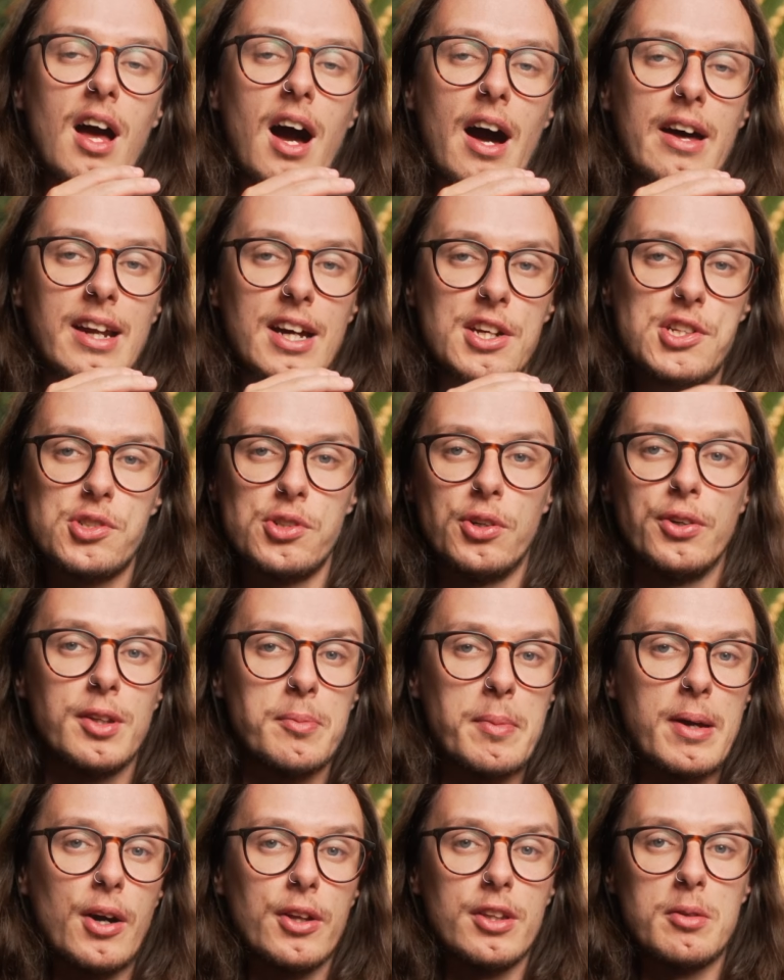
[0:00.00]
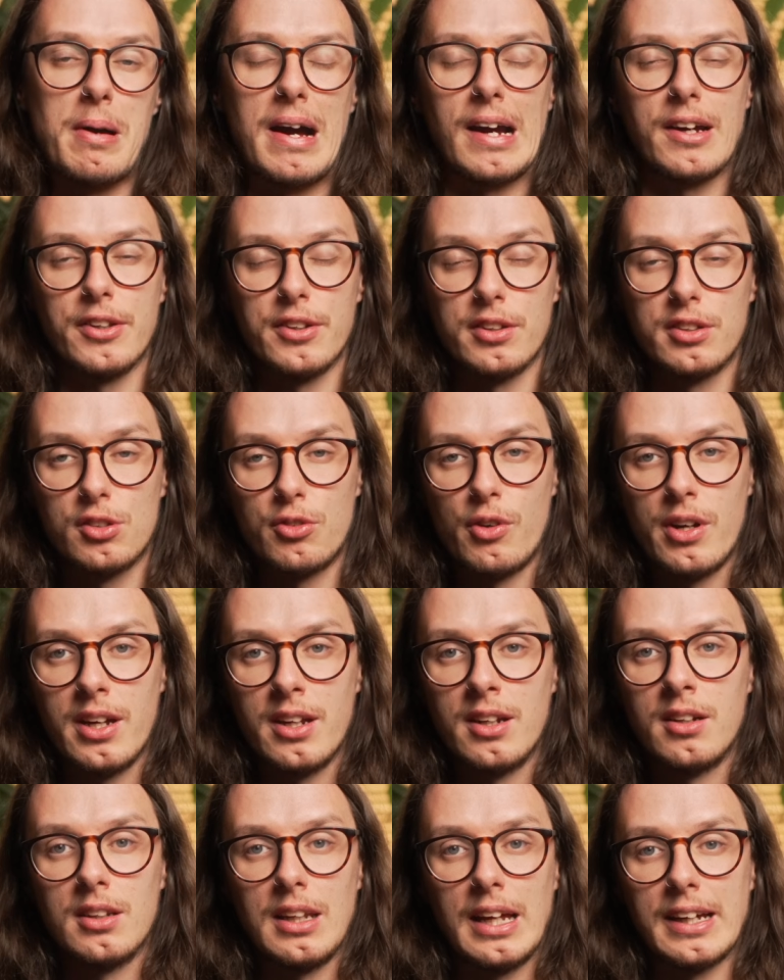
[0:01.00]
and I show them it on the back of the
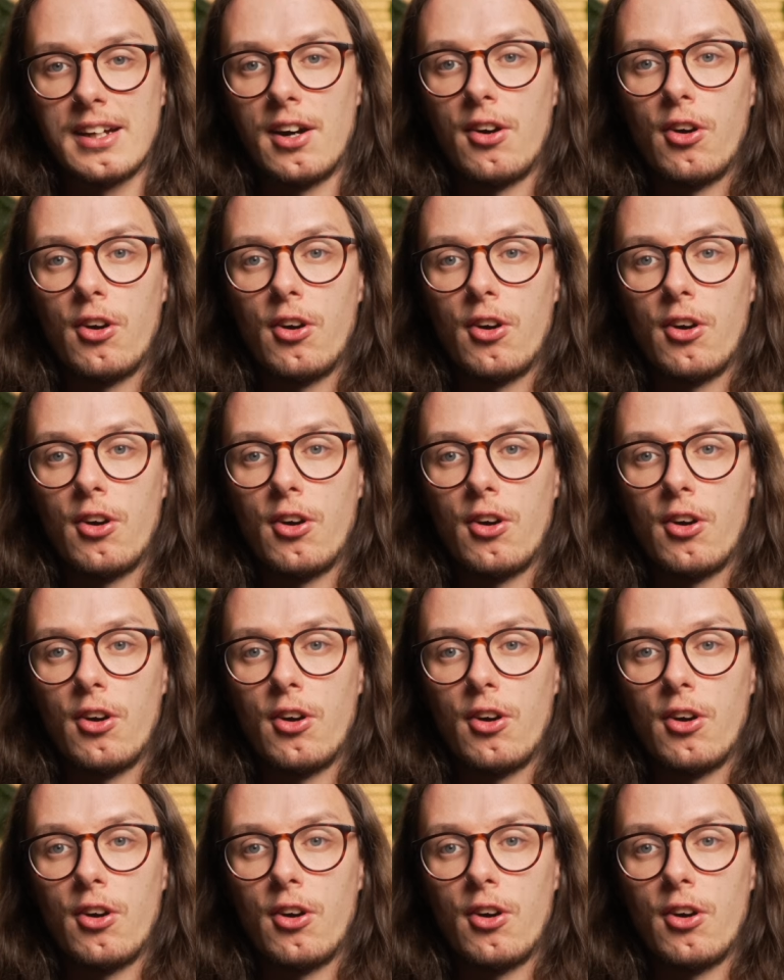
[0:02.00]
screen like